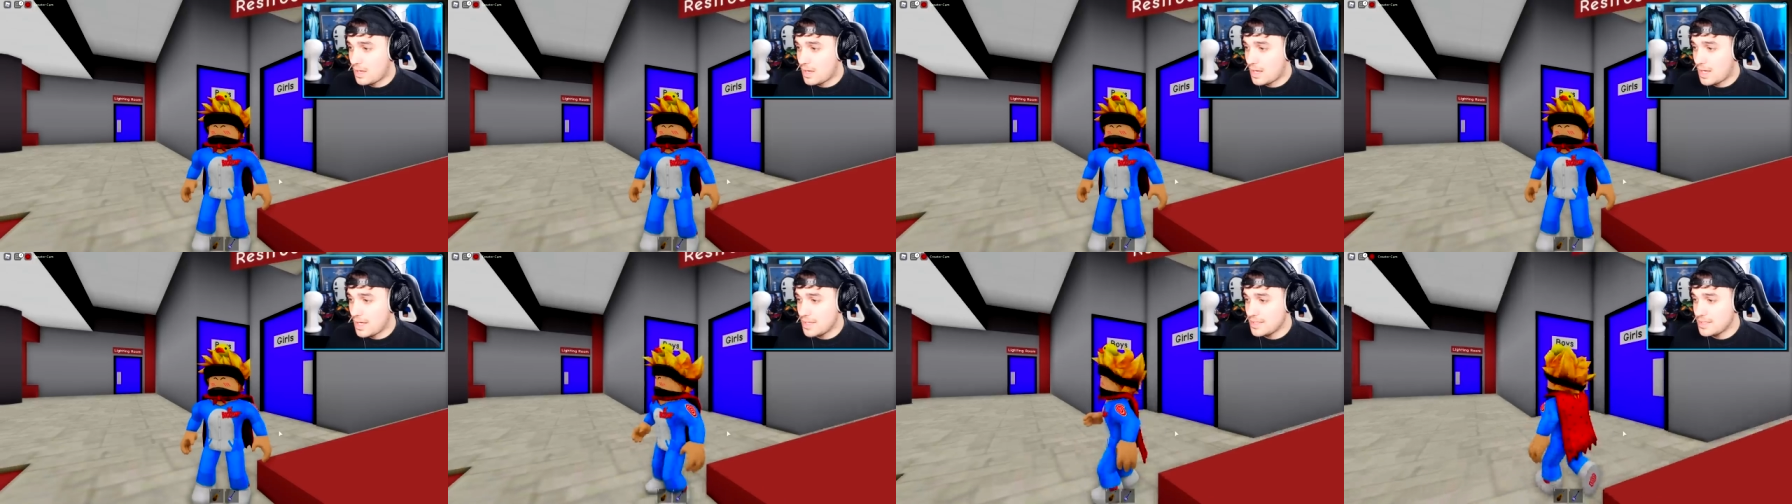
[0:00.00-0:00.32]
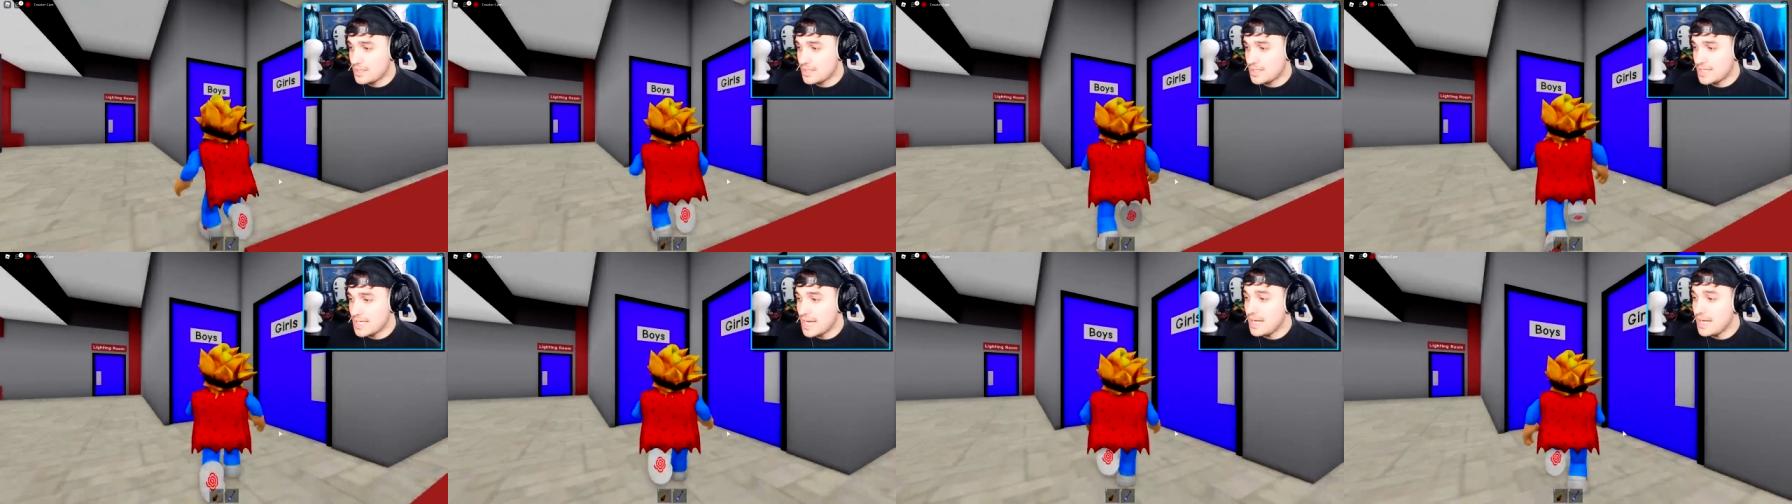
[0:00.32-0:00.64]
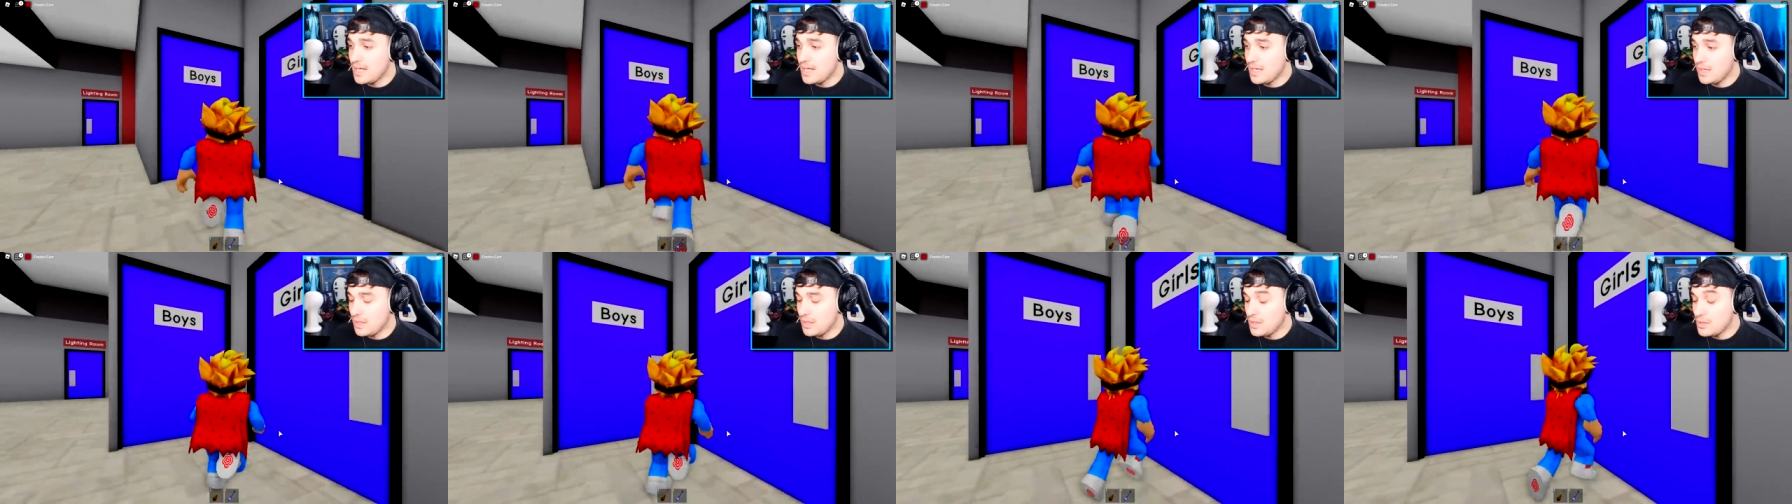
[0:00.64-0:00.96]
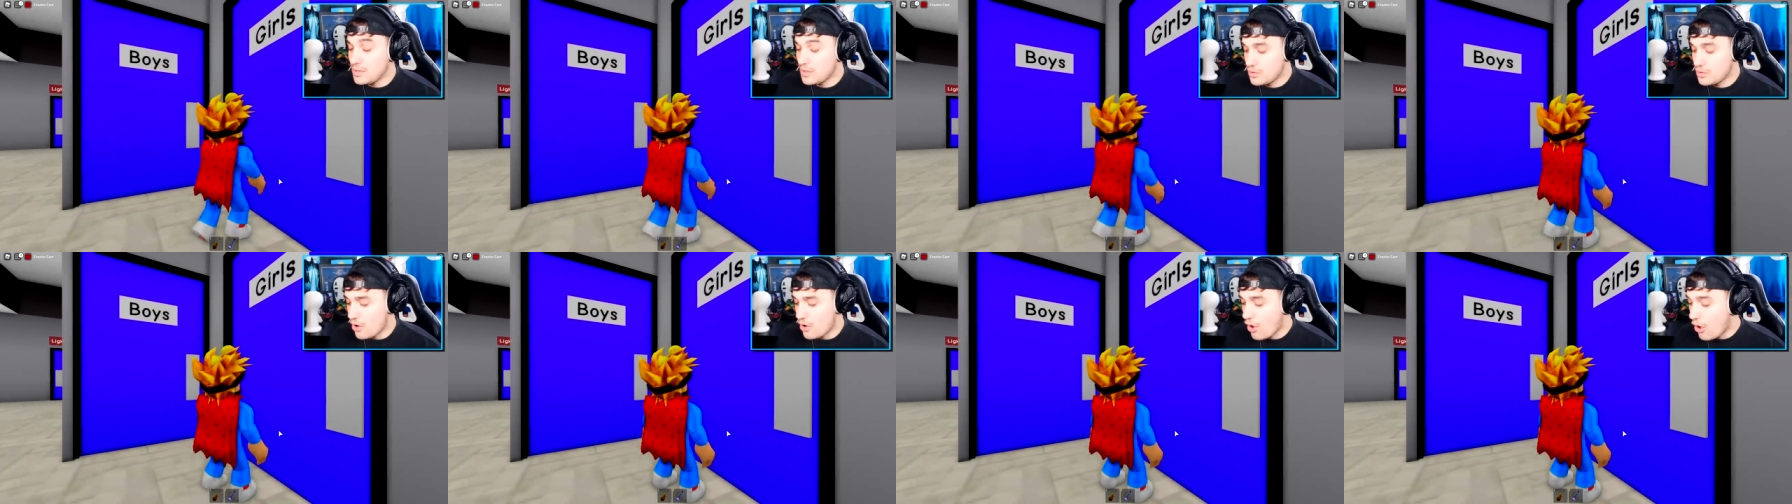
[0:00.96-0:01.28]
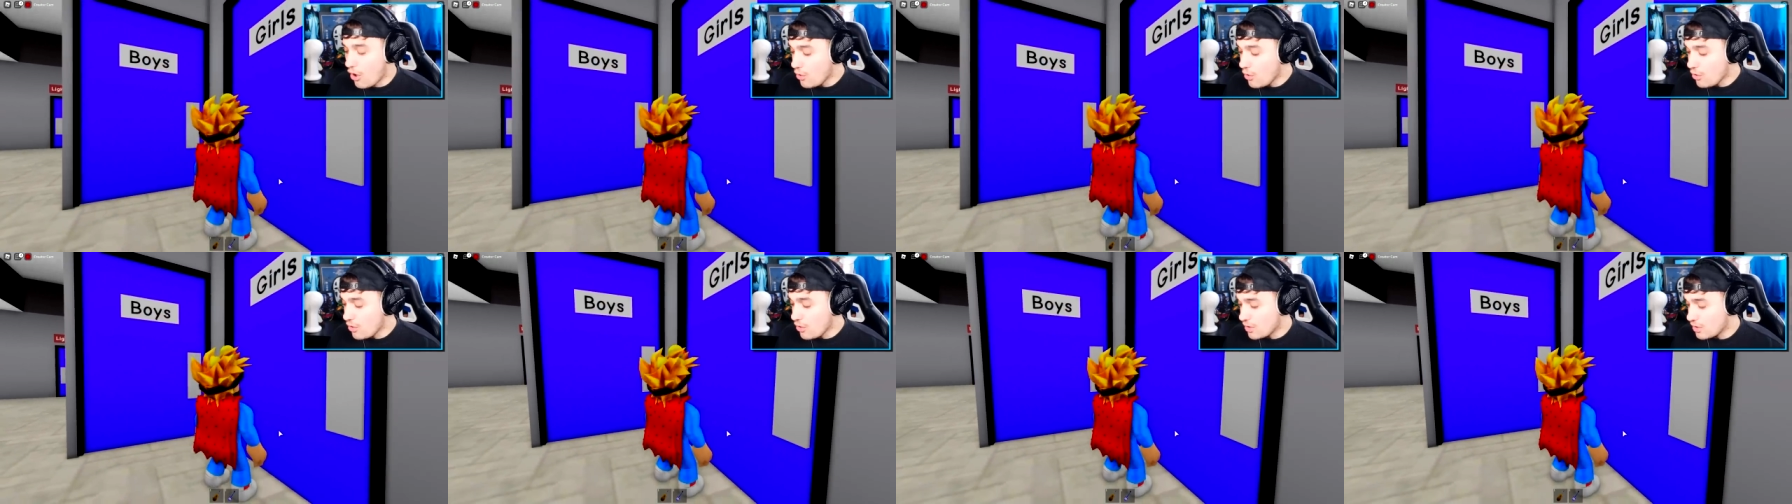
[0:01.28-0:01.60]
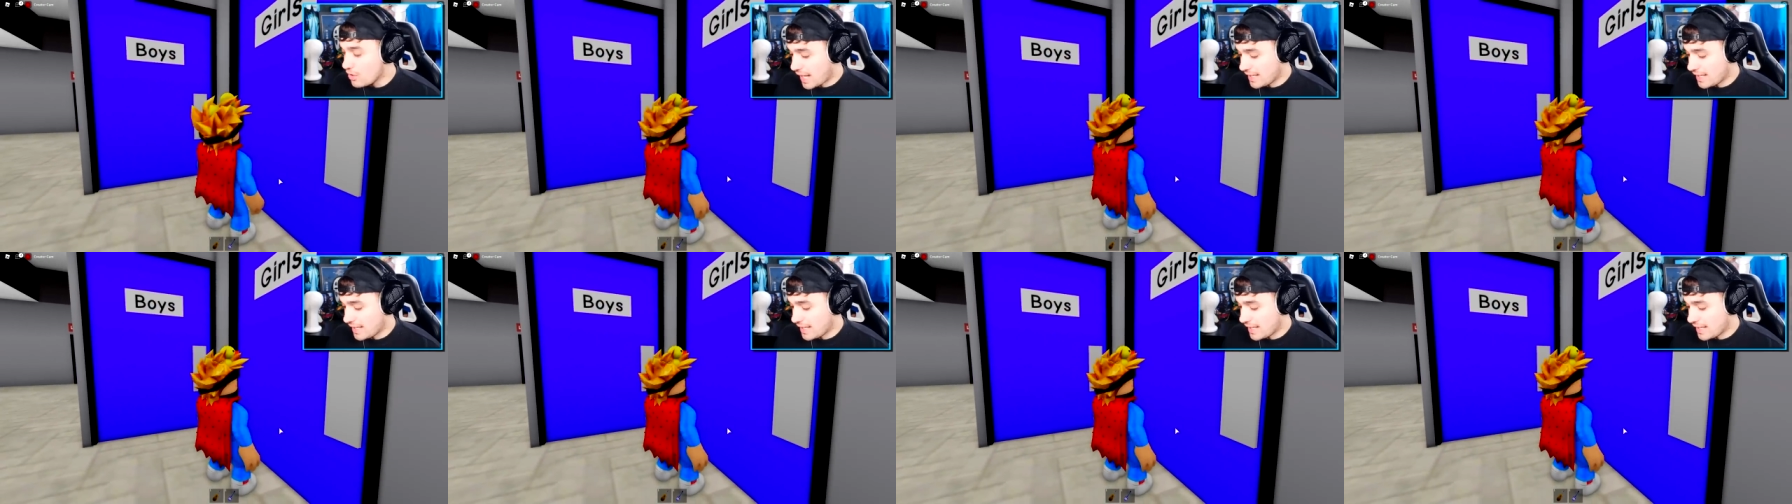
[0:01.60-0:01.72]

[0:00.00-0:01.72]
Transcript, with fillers: Uh, Sadie, you know,